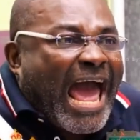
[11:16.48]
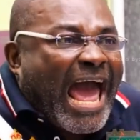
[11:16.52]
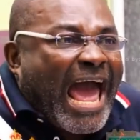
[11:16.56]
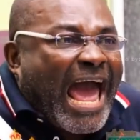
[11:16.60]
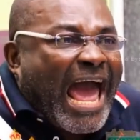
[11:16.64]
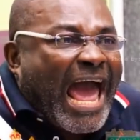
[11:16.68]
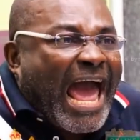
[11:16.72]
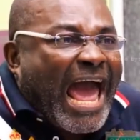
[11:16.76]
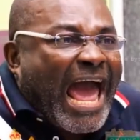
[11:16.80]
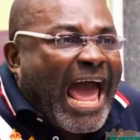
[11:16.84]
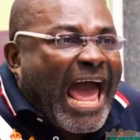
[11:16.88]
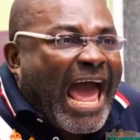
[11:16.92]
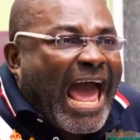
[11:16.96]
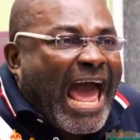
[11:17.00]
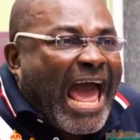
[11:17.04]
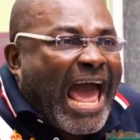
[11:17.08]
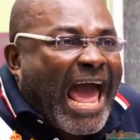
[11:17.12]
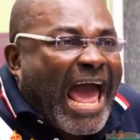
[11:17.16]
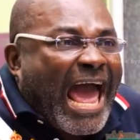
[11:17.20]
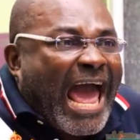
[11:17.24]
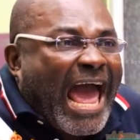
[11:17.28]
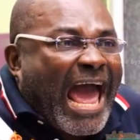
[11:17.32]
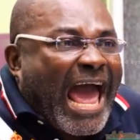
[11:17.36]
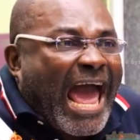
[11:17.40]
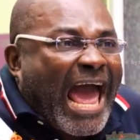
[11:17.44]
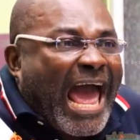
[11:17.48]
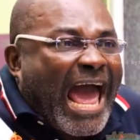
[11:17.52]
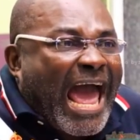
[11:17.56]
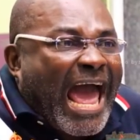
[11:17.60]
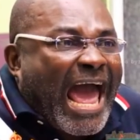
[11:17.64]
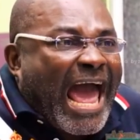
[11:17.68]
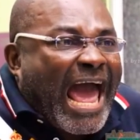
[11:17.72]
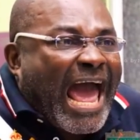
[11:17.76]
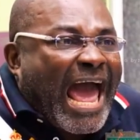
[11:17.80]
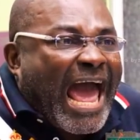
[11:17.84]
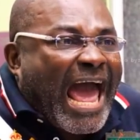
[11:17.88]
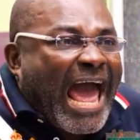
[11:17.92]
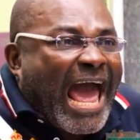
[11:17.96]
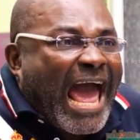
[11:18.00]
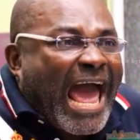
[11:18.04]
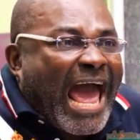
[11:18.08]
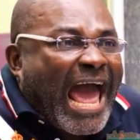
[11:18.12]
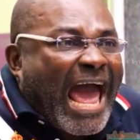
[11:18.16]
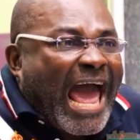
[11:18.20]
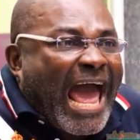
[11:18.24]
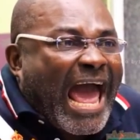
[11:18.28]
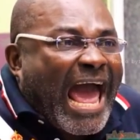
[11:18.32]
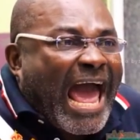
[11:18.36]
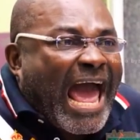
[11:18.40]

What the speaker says: (silence)